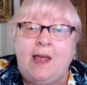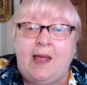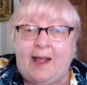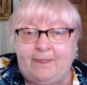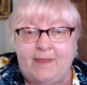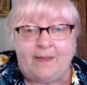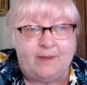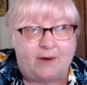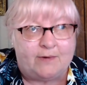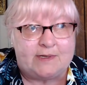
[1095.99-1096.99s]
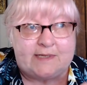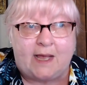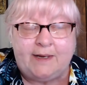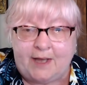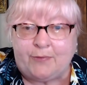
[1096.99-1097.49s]
And then there is
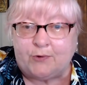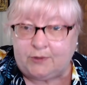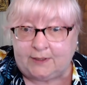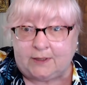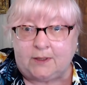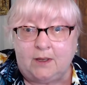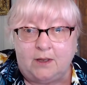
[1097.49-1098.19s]
another little